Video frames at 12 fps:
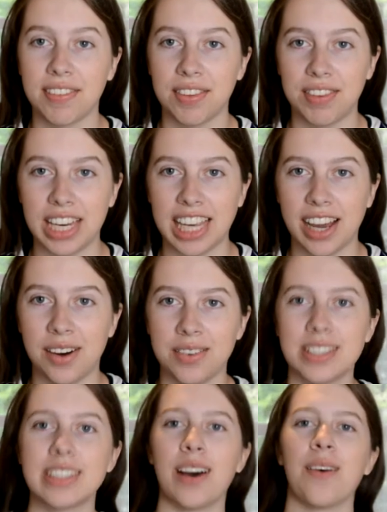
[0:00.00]
the video.
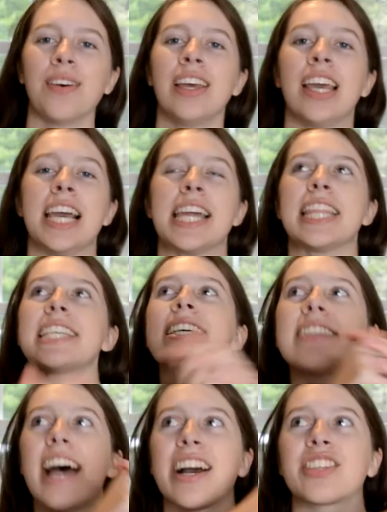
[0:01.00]
So this
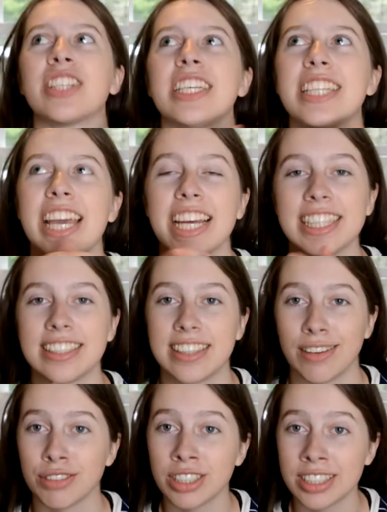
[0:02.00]
has actually taken
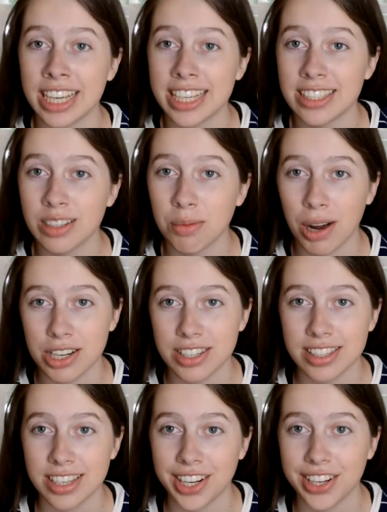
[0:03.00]
several days to watch
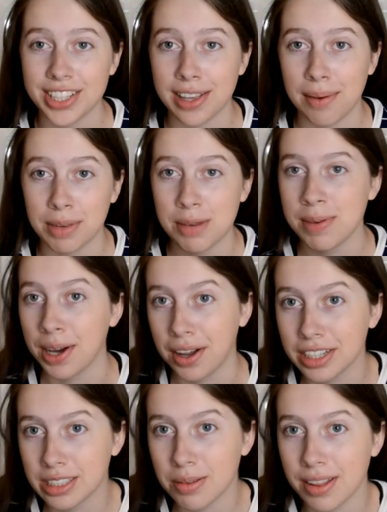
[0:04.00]
the series, I'm going to be
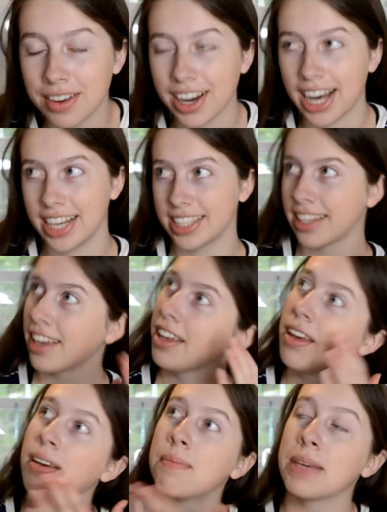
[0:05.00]
honest with you guys,
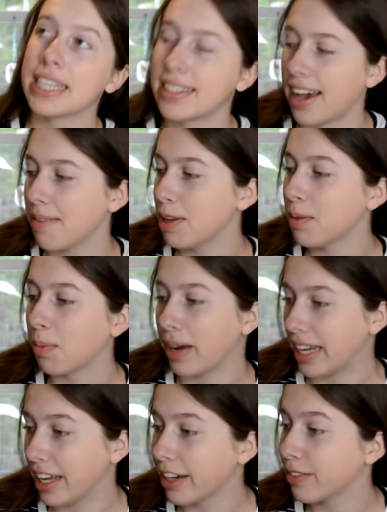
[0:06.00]
because I've been
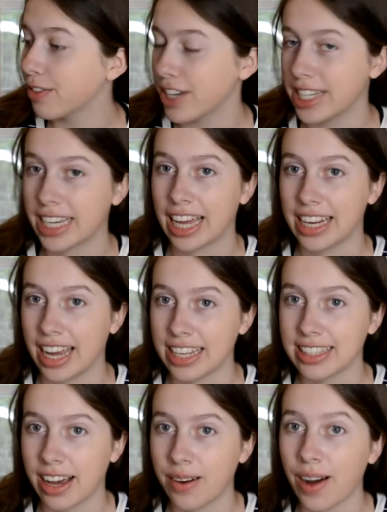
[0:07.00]
waiting for it to get
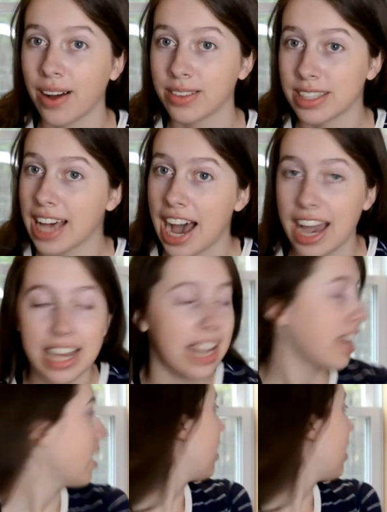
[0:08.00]
nice out outside